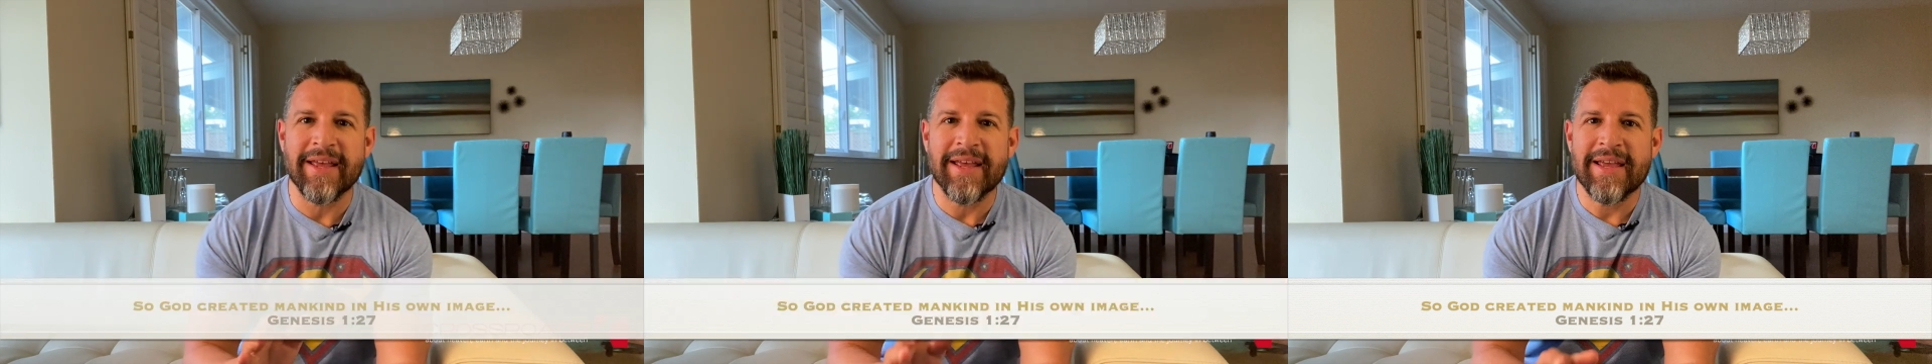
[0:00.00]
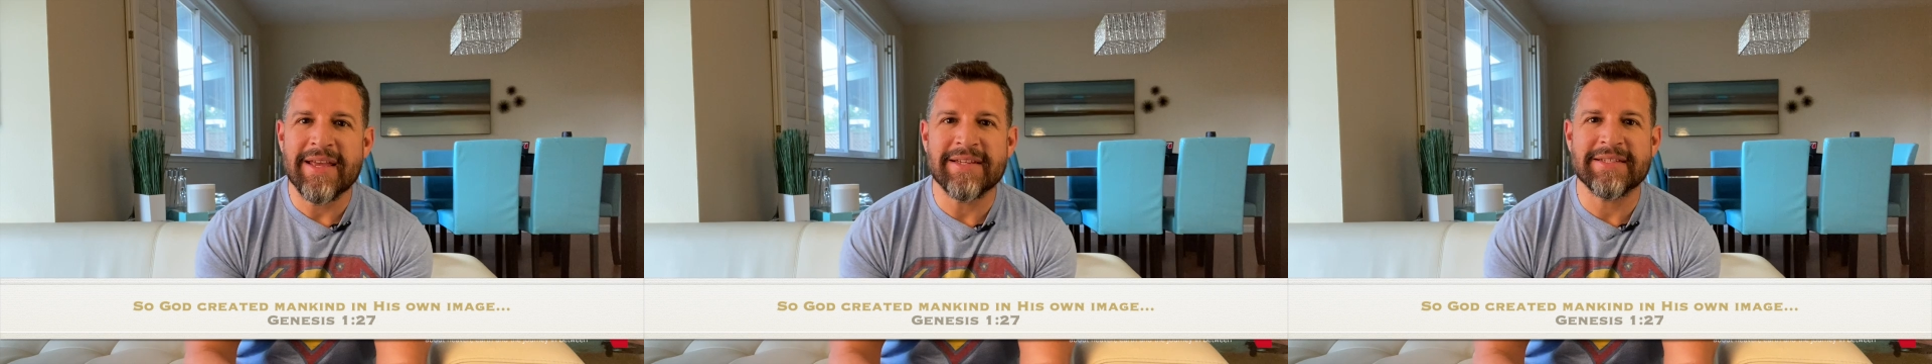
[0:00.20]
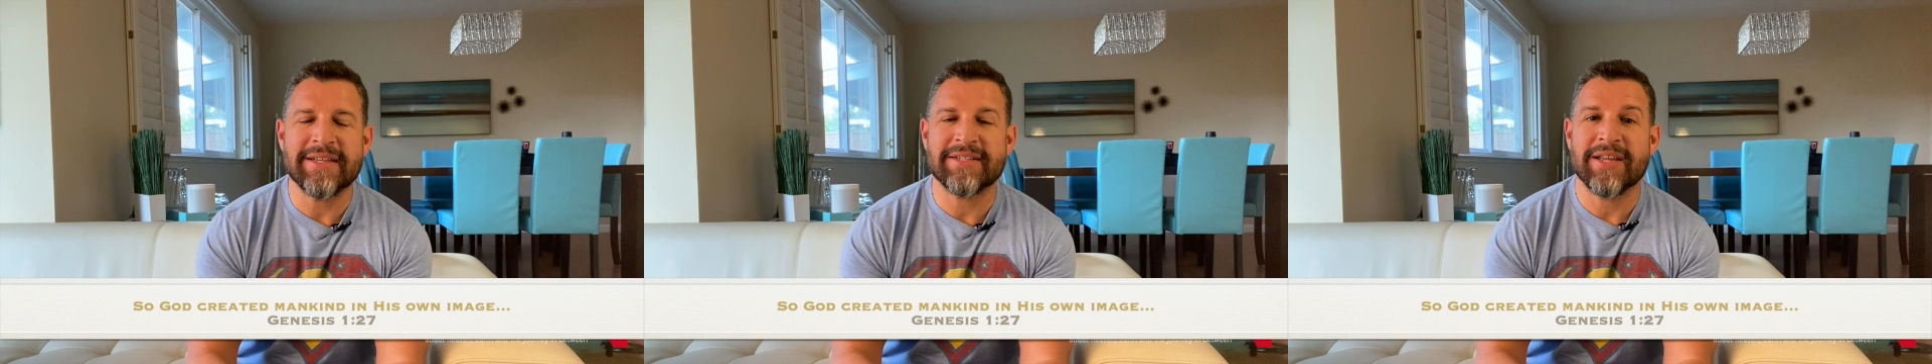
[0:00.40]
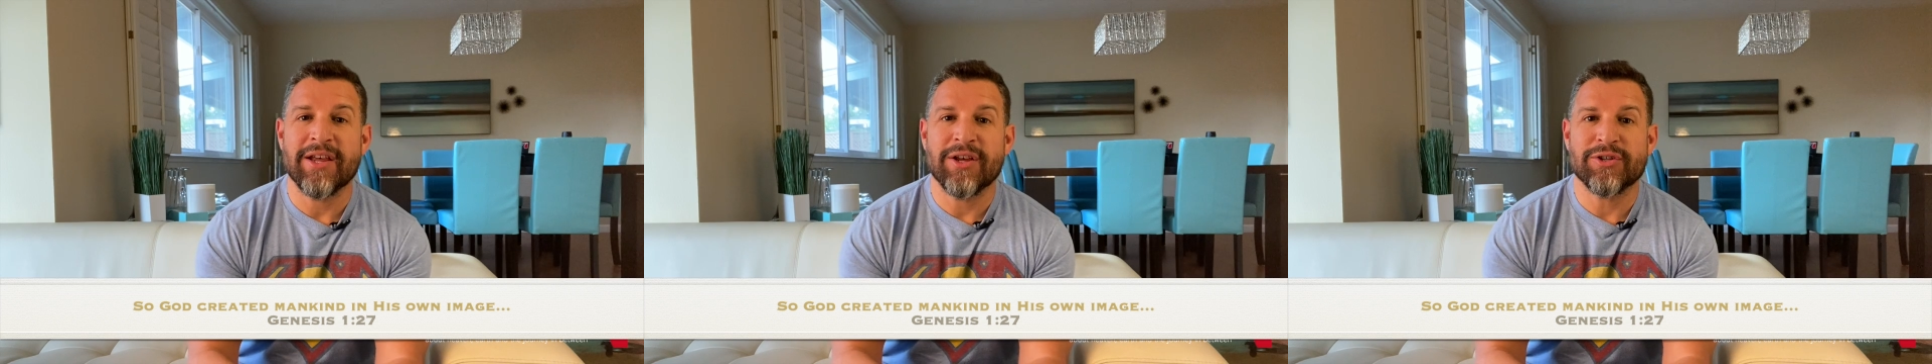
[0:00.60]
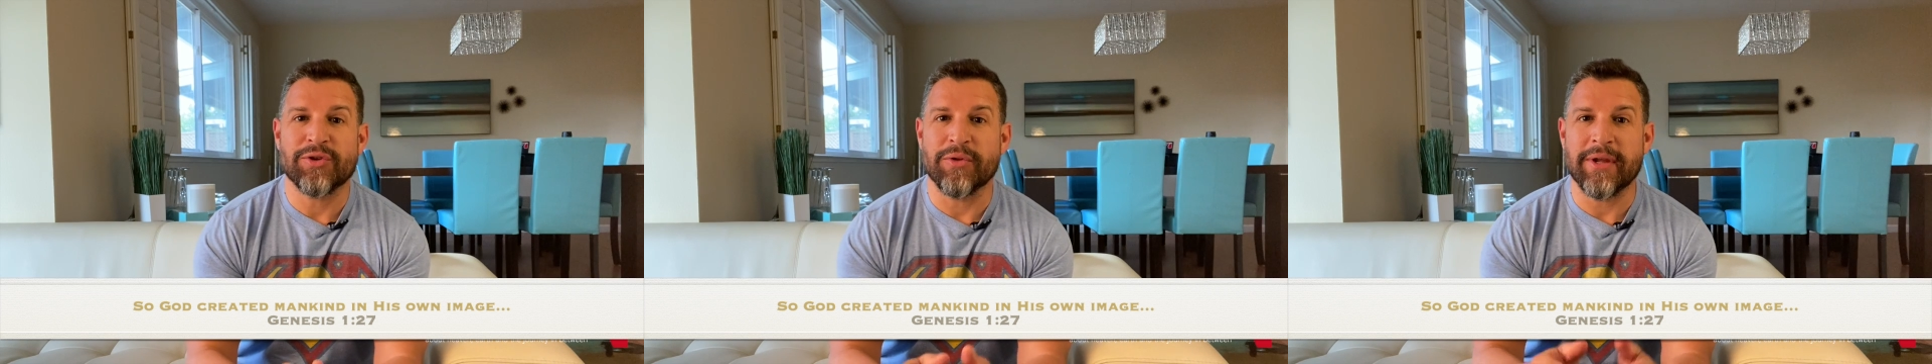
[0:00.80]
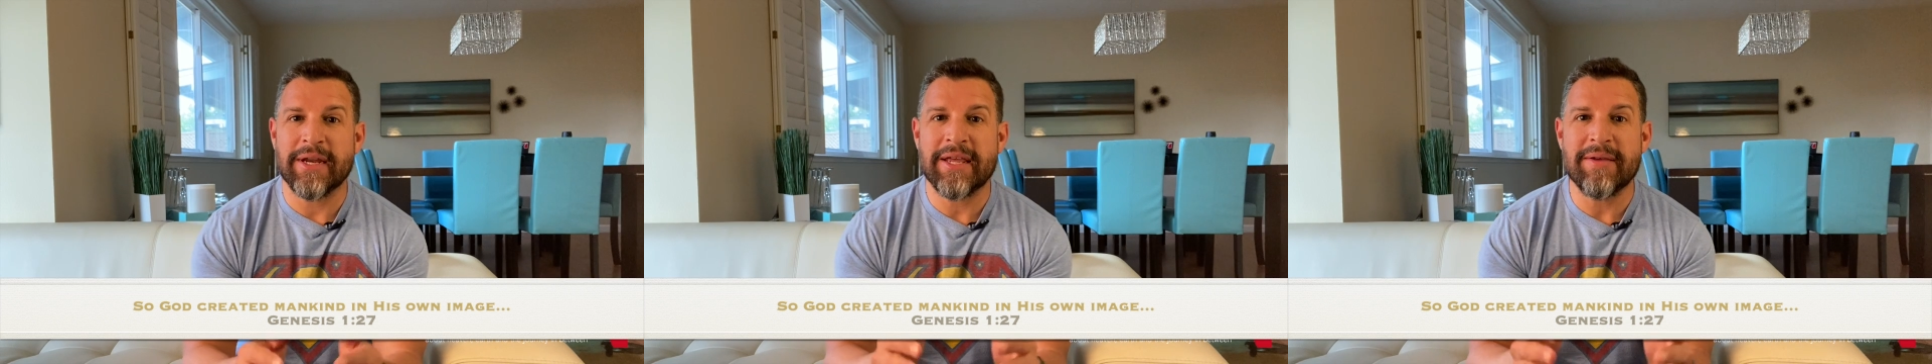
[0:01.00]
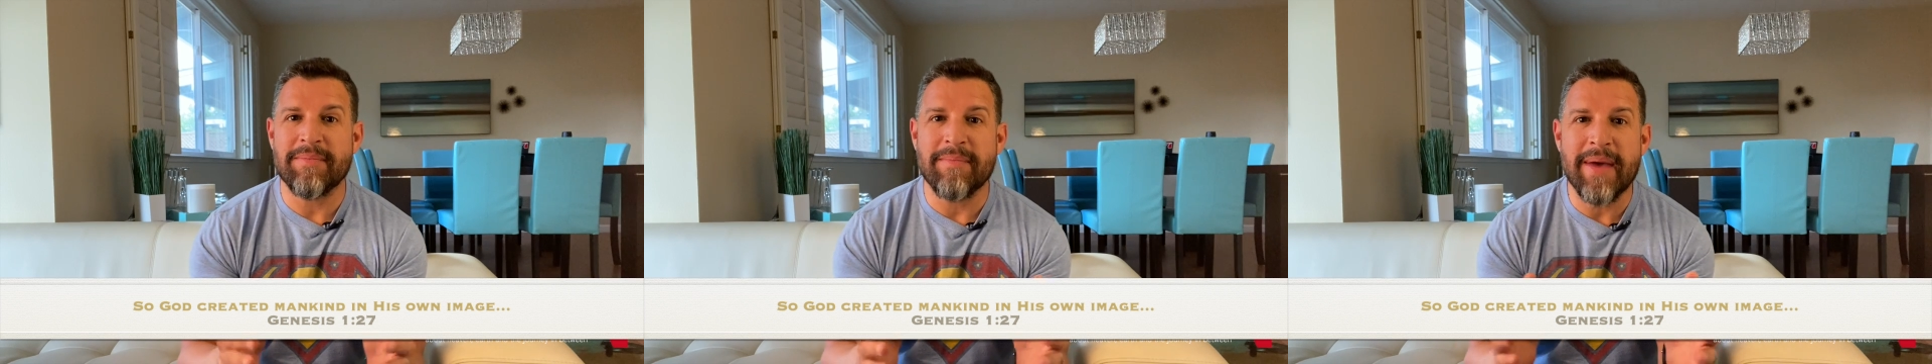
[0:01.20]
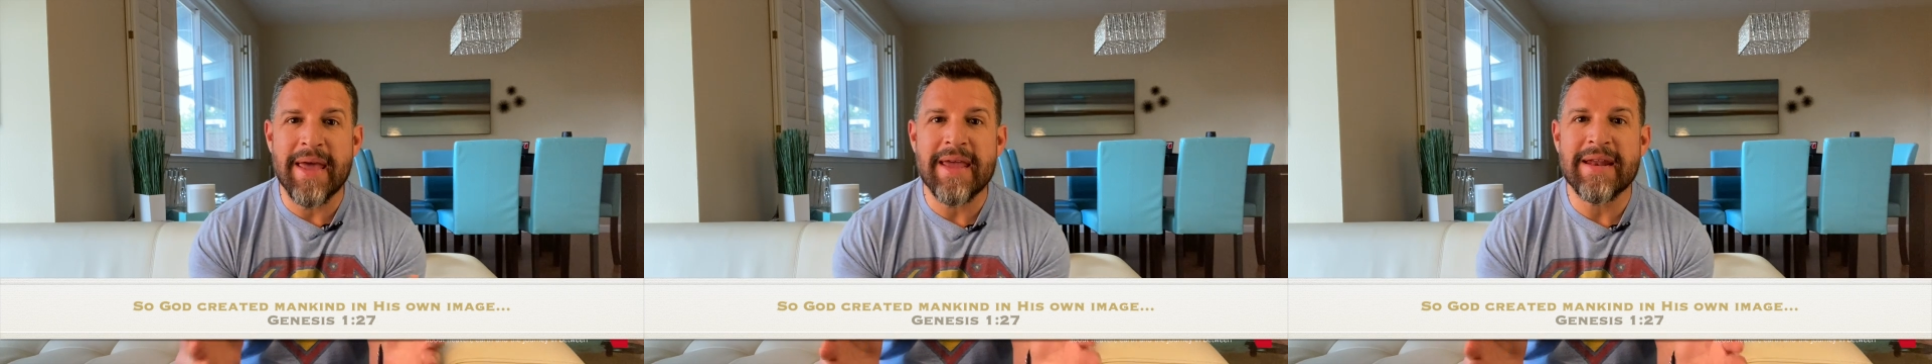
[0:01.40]
He says, so then he
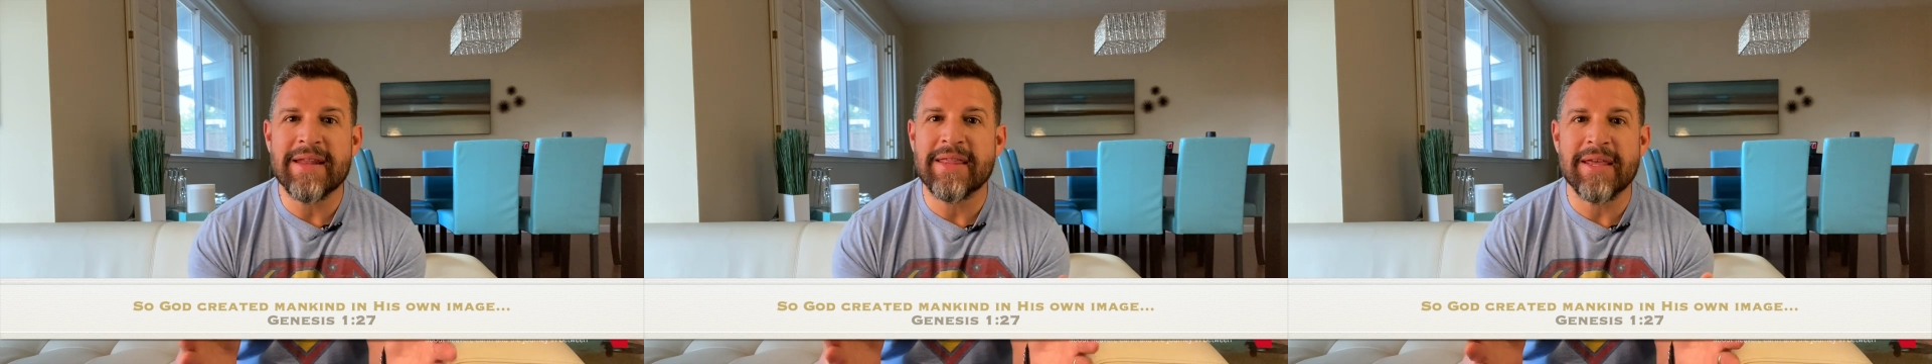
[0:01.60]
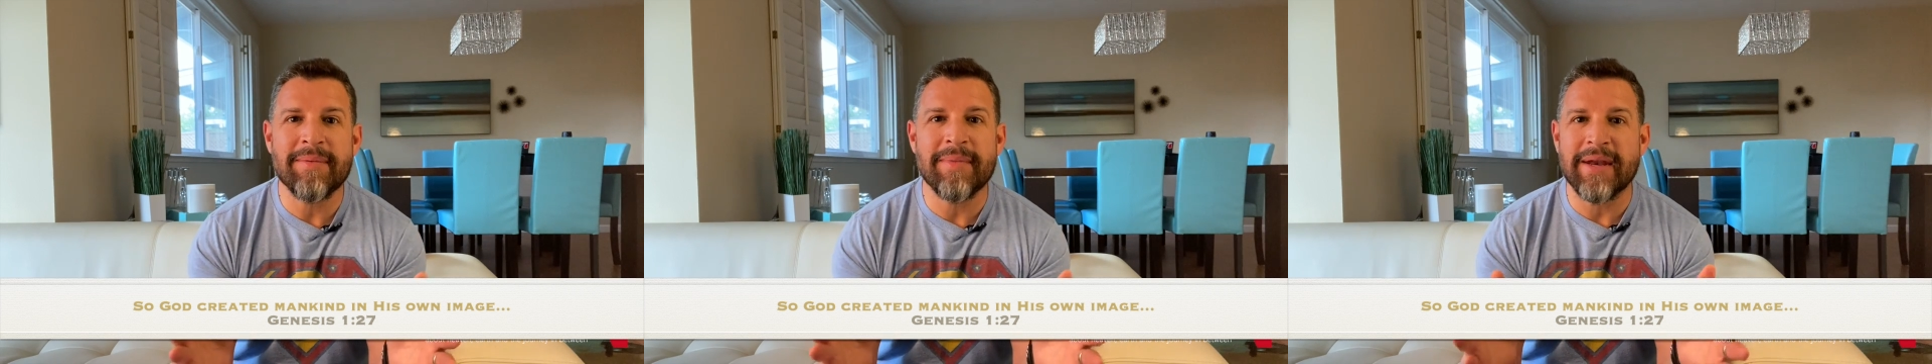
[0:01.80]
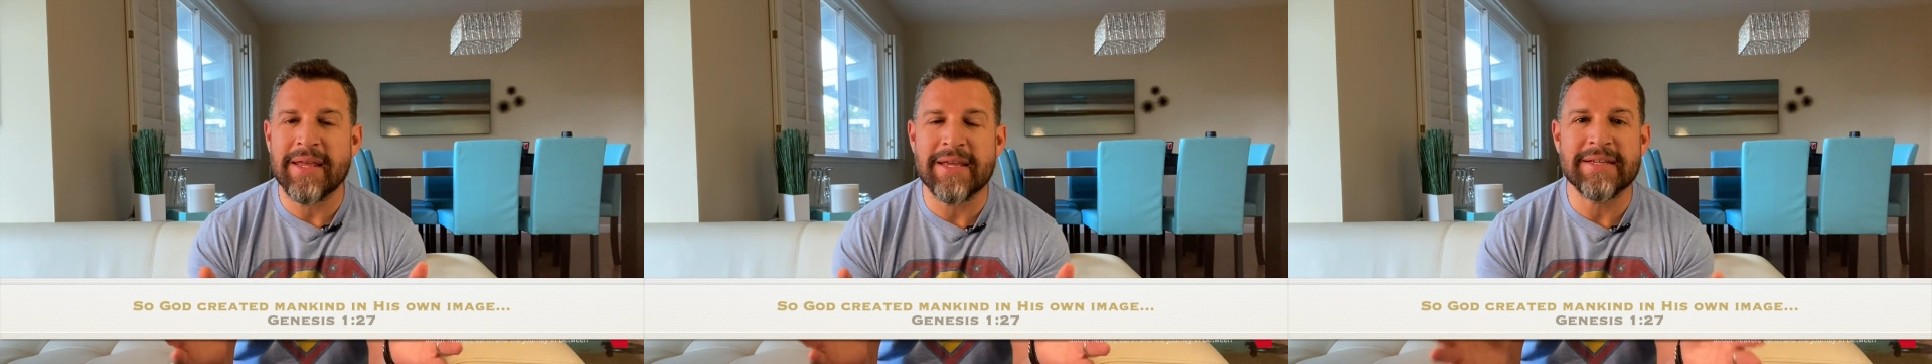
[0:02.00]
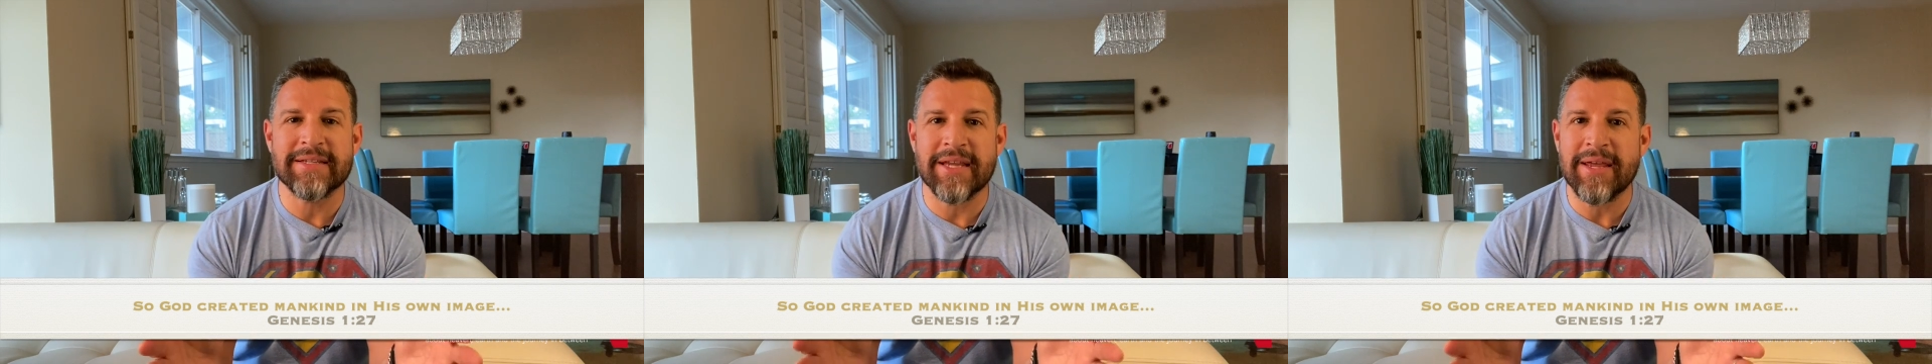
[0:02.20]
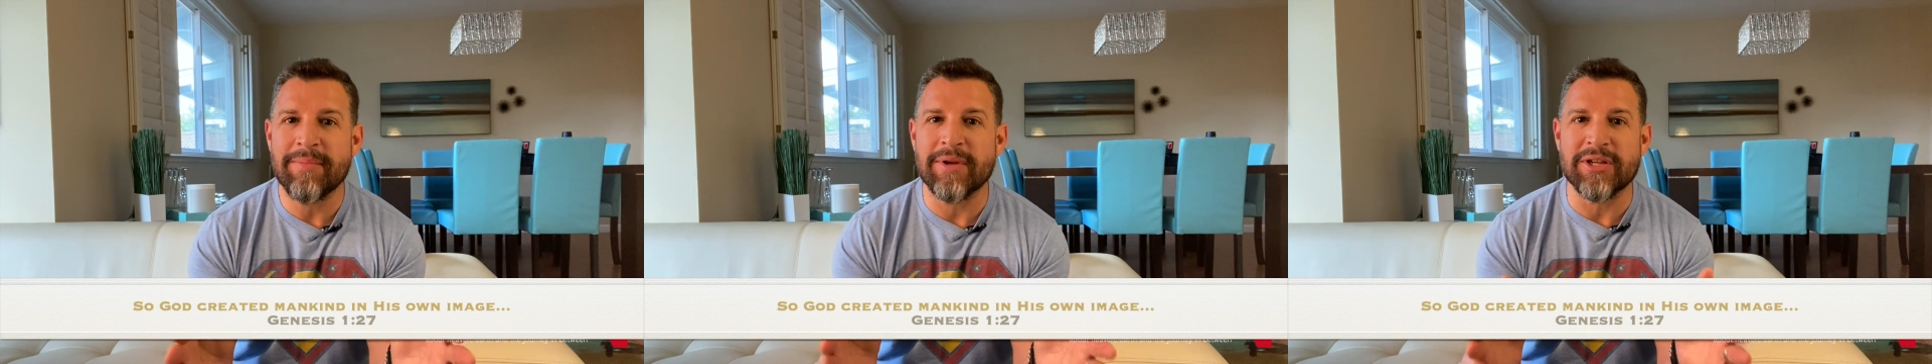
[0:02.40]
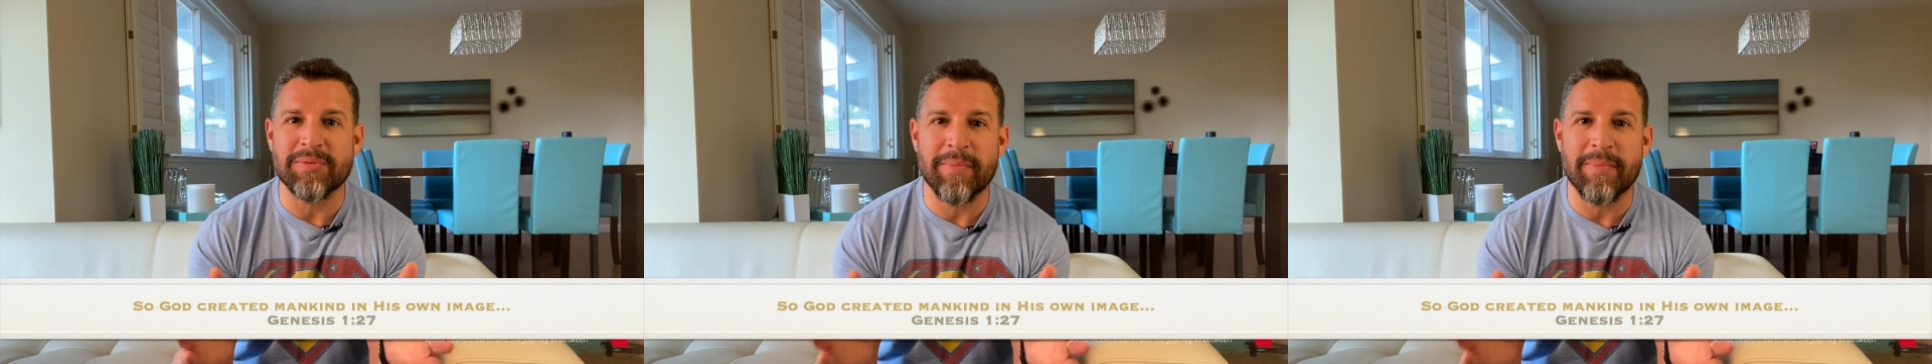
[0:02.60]
made them in his image.